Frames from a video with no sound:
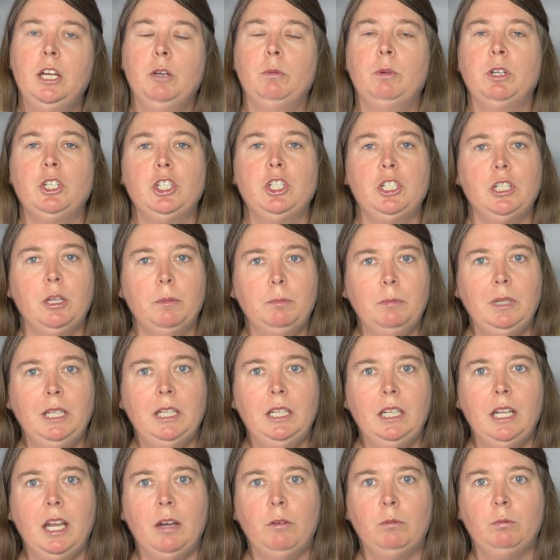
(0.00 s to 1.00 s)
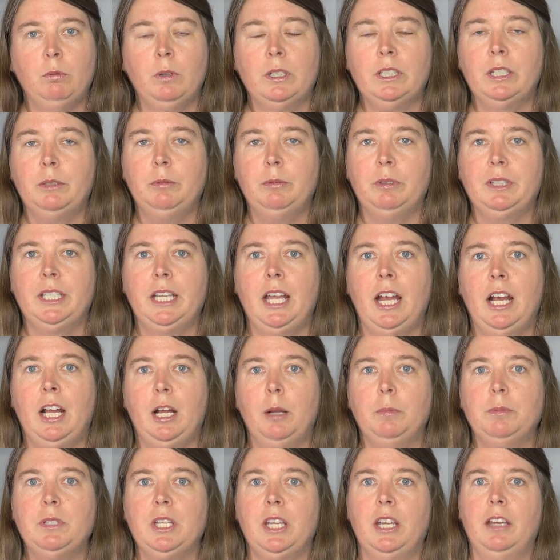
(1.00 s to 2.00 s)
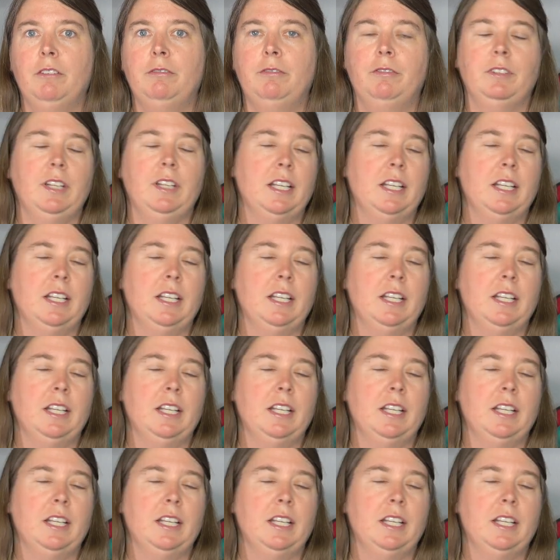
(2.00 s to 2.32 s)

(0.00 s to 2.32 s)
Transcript: which to me really, really helped if,